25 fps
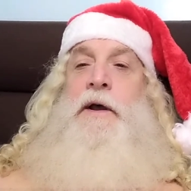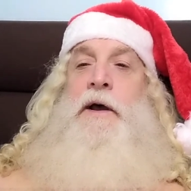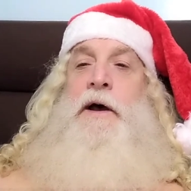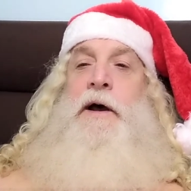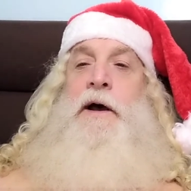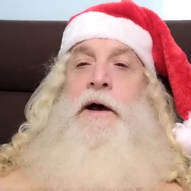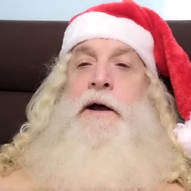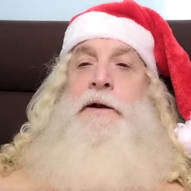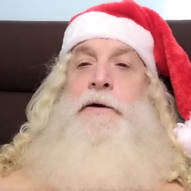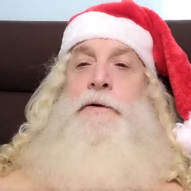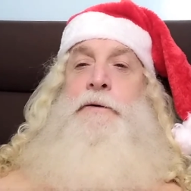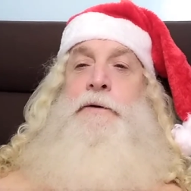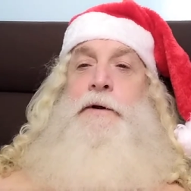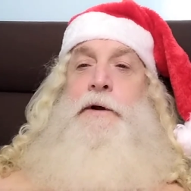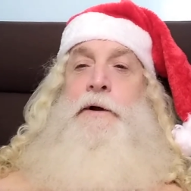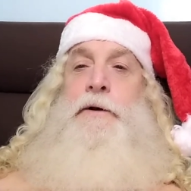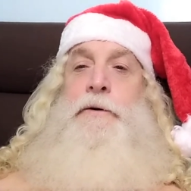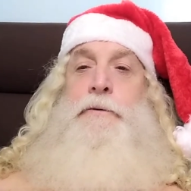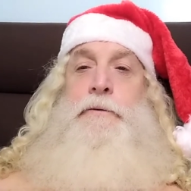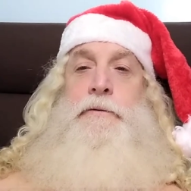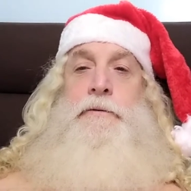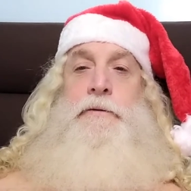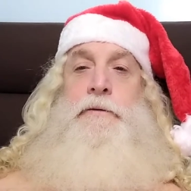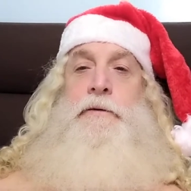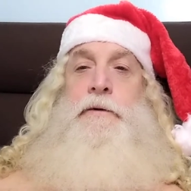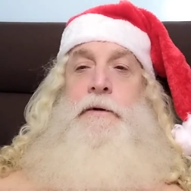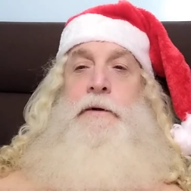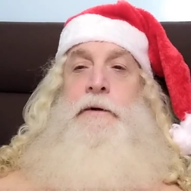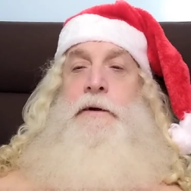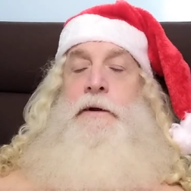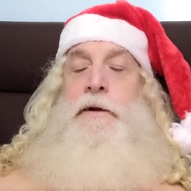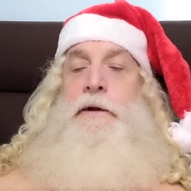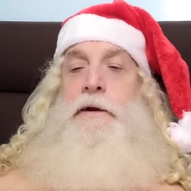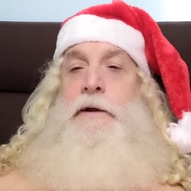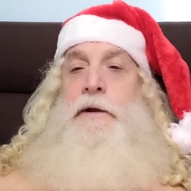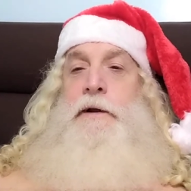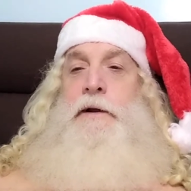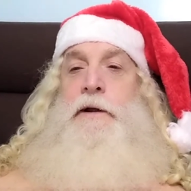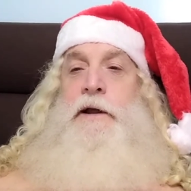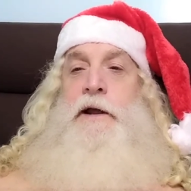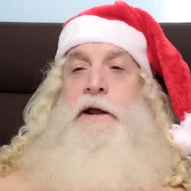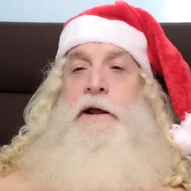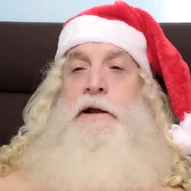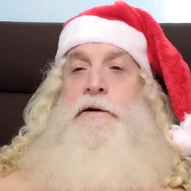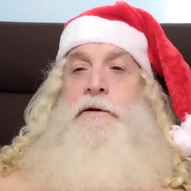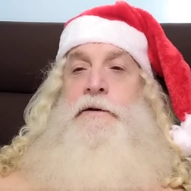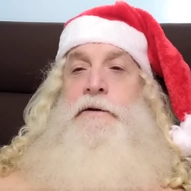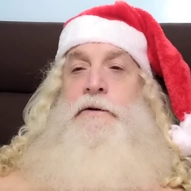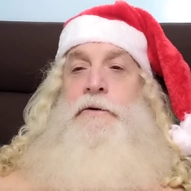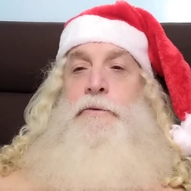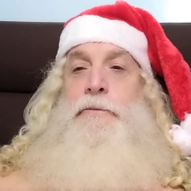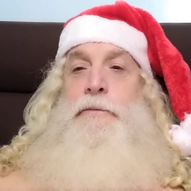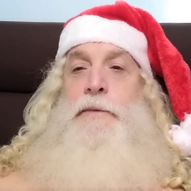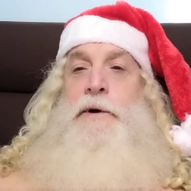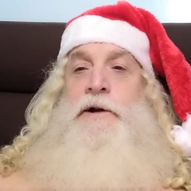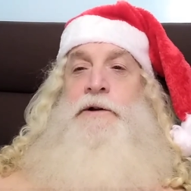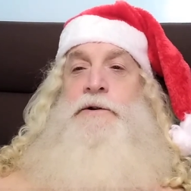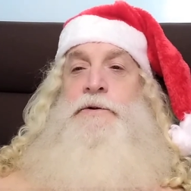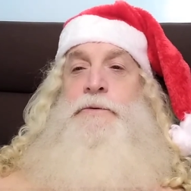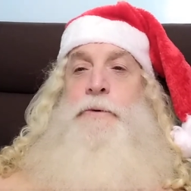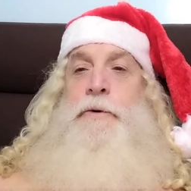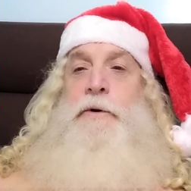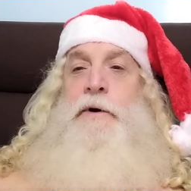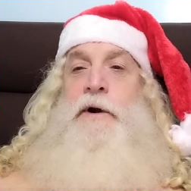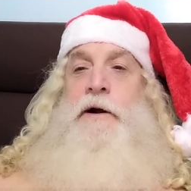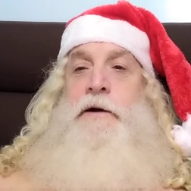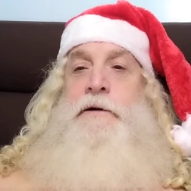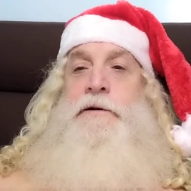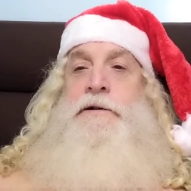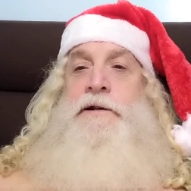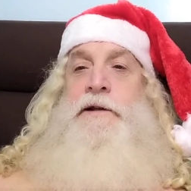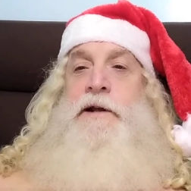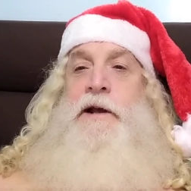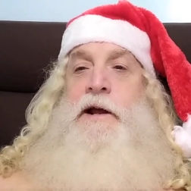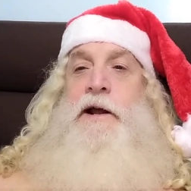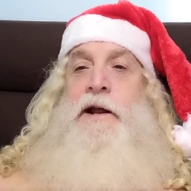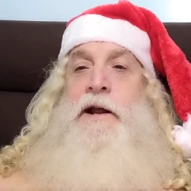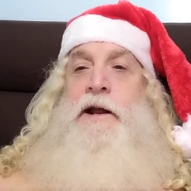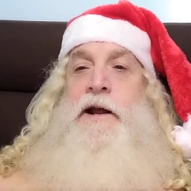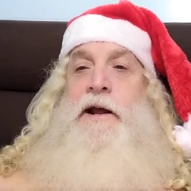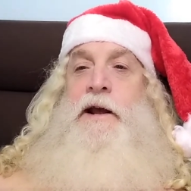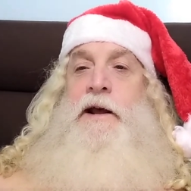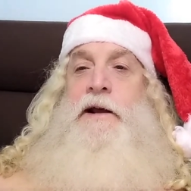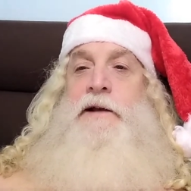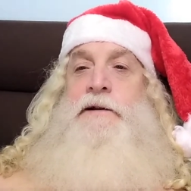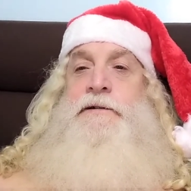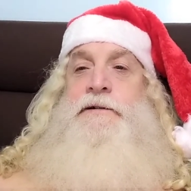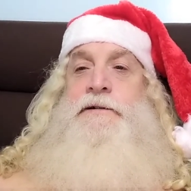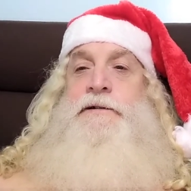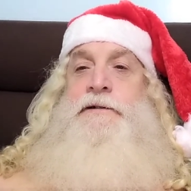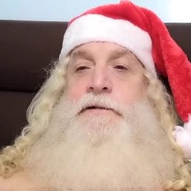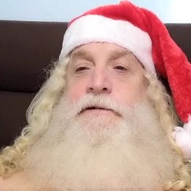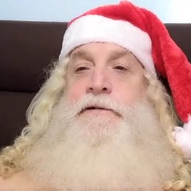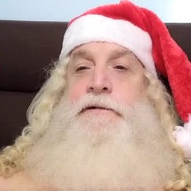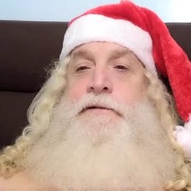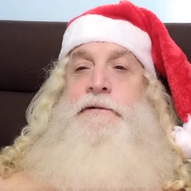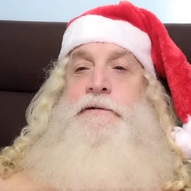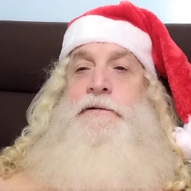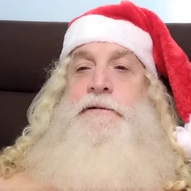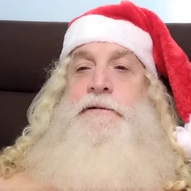I don't know. Can't do much worse, I guess.